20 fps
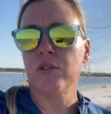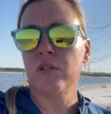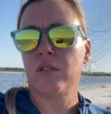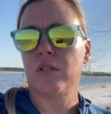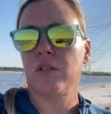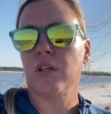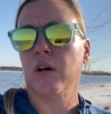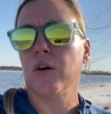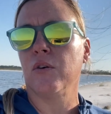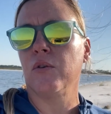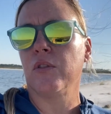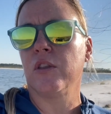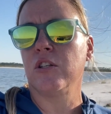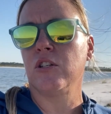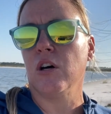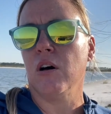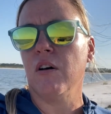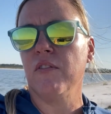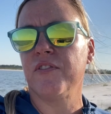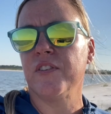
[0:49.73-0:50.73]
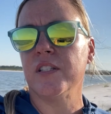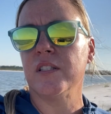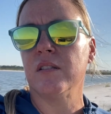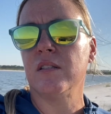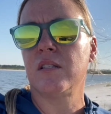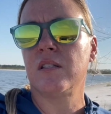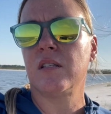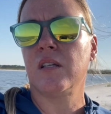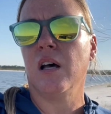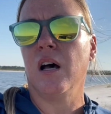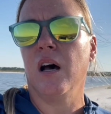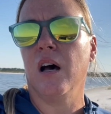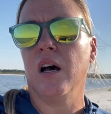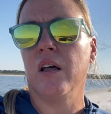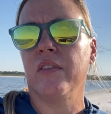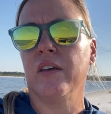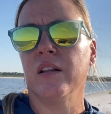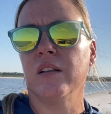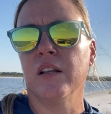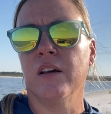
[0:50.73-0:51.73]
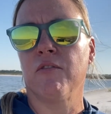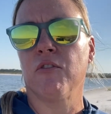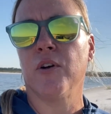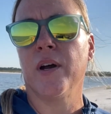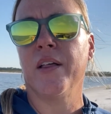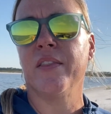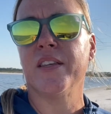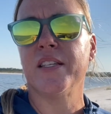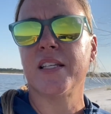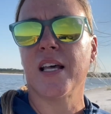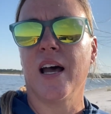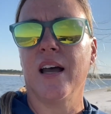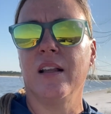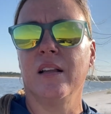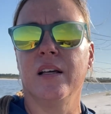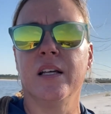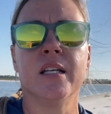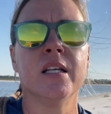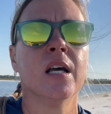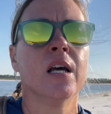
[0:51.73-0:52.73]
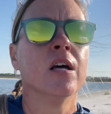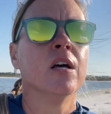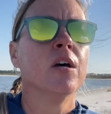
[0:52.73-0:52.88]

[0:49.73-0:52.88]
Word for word: so the dolphins uh, that live around this island.